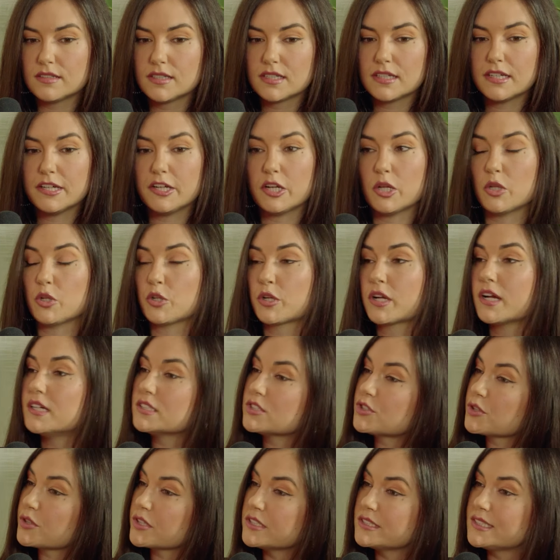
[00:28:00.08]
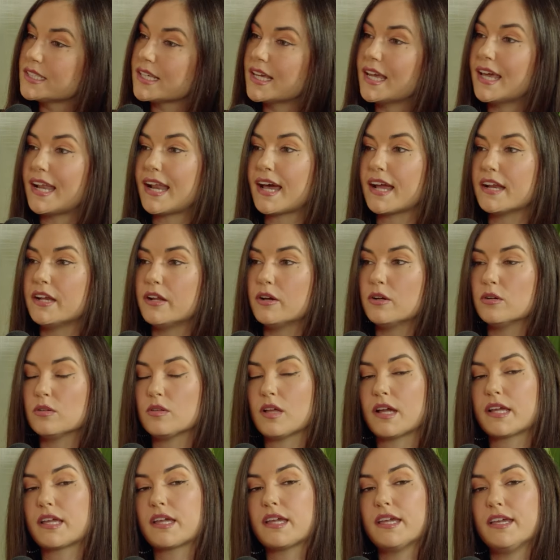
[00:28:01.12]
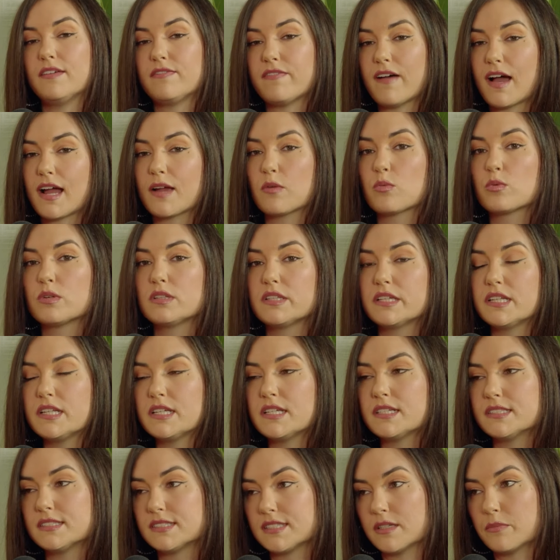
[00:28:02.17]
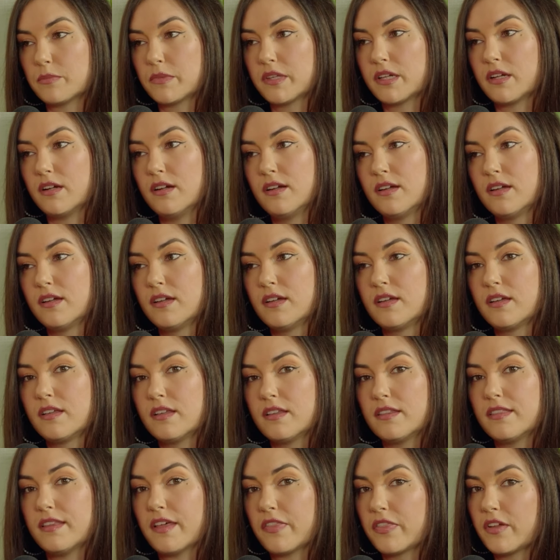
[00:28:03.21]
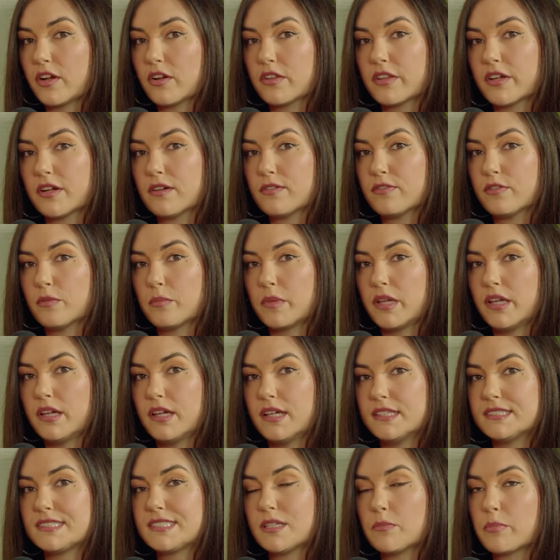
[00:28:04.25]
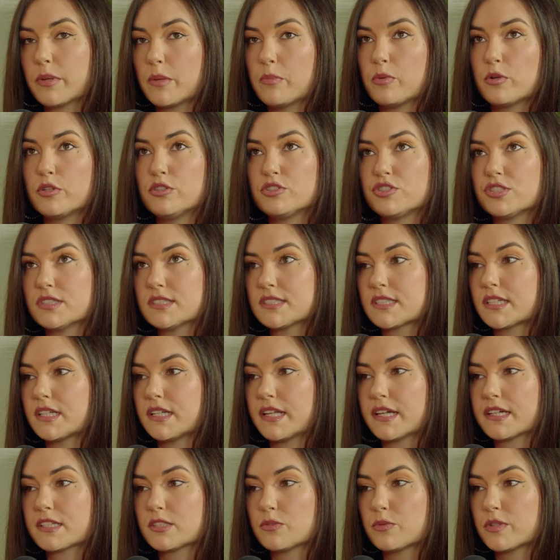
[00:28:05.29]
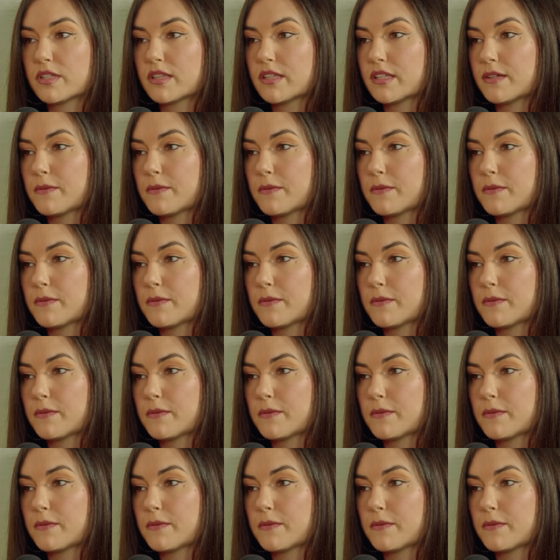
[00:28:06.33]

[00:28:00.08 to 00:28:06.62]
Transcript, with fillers: in other countries. And I know, like, if I really needed something, that they're there for me. And some people you just connect with